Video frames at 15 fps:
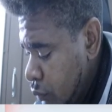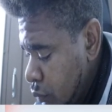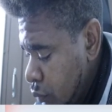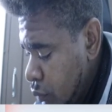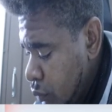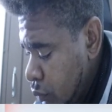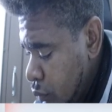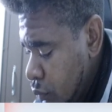
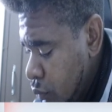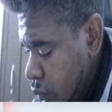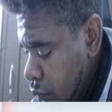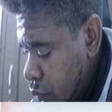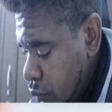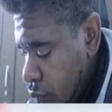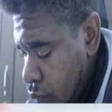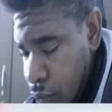
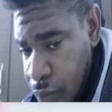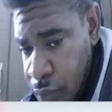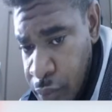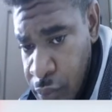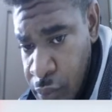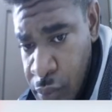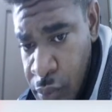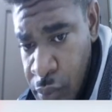
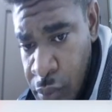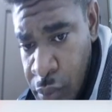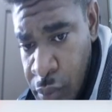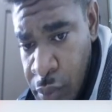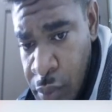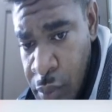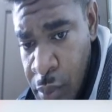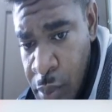
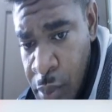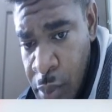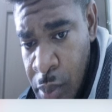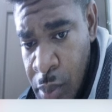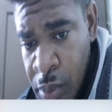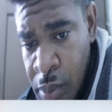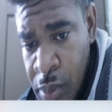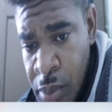
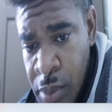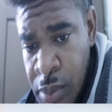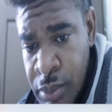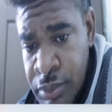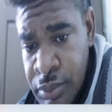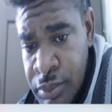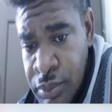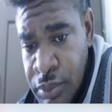
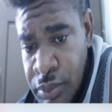No words are spoken by the person on screen.